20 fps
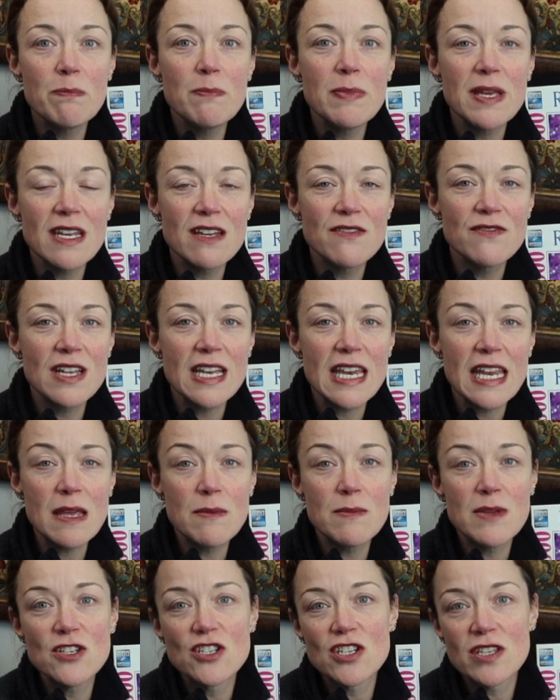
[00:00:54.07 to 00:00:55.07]
bit of an
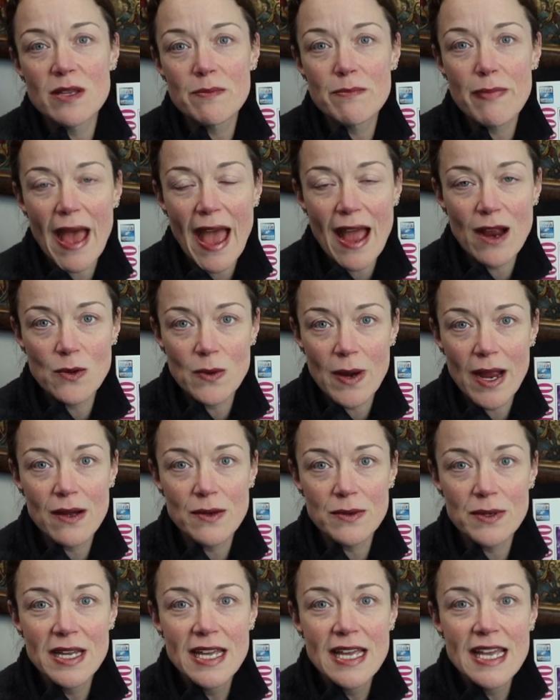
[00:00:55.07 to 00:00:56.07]
image in the
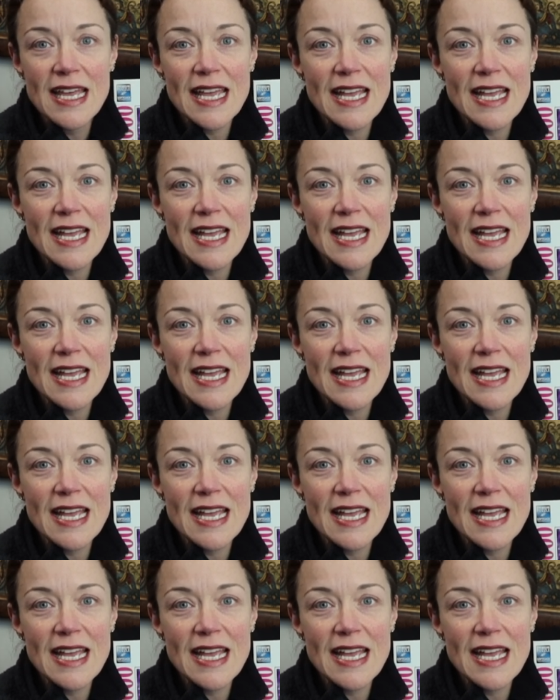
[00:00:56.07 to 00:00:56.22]
background.